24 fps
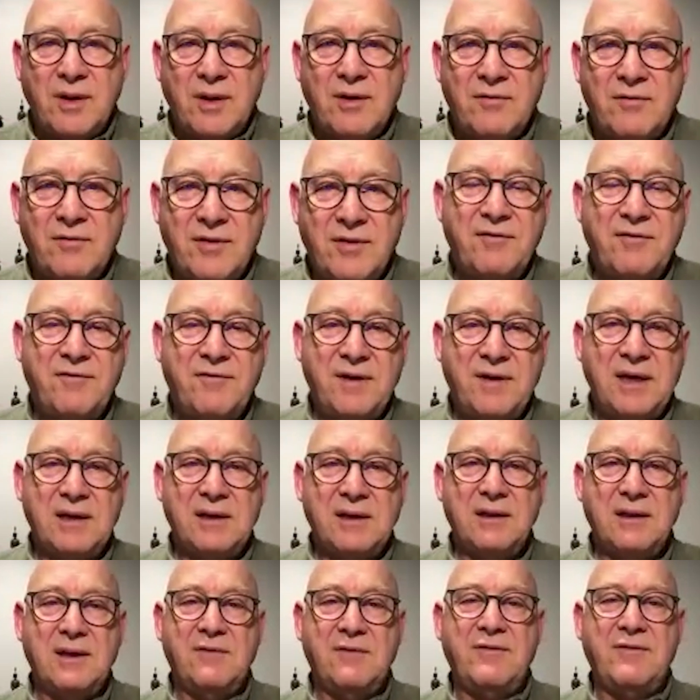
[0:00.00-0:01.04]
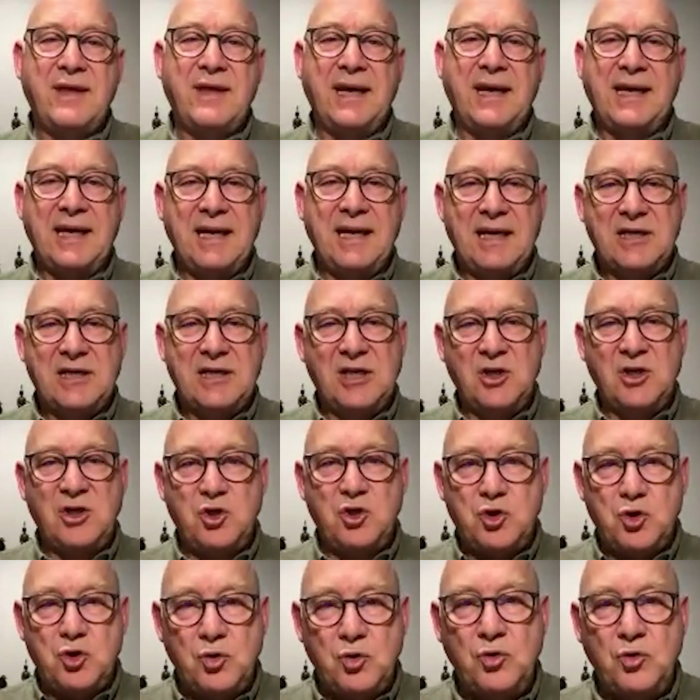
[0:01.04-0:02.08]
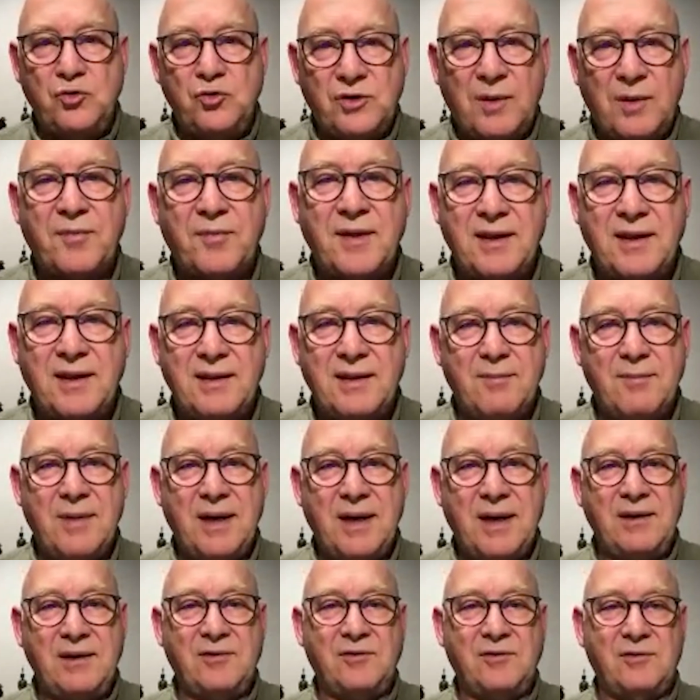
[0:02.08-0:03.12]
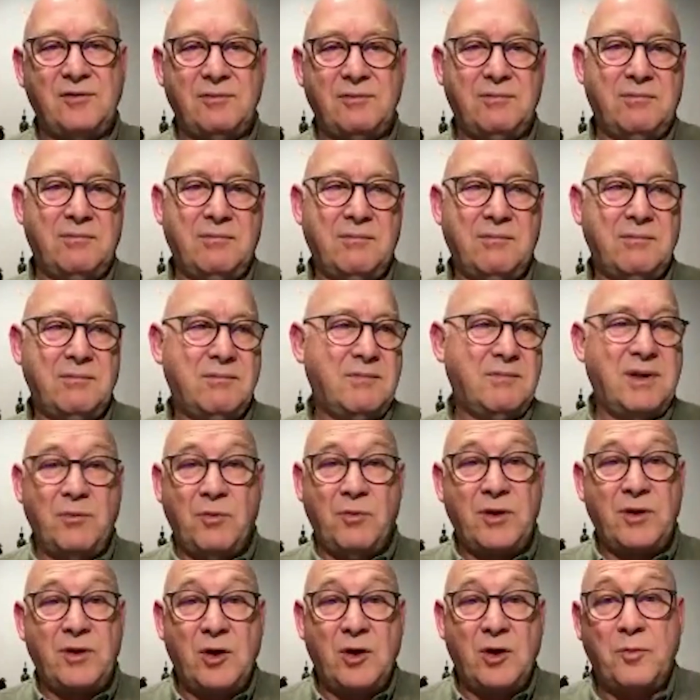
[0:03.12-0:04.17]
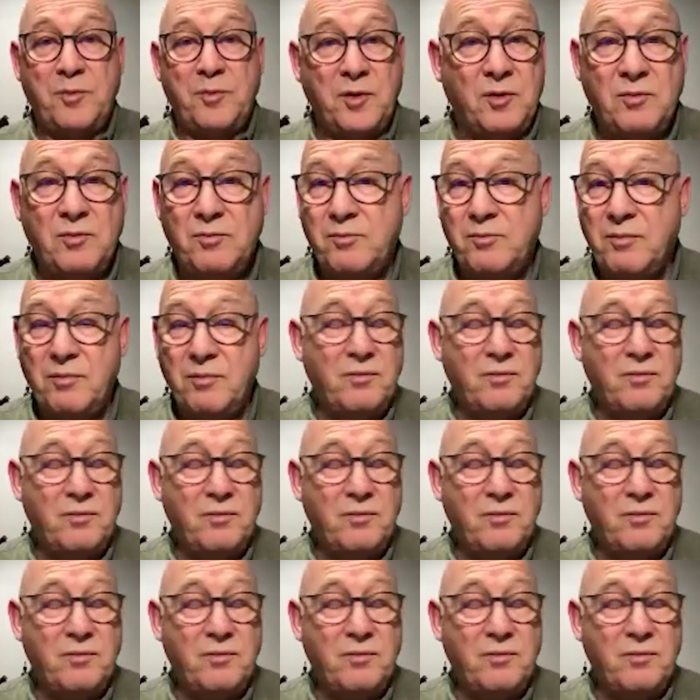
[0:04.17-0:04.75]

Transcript: But if they feel, if they can actually do something that would help you,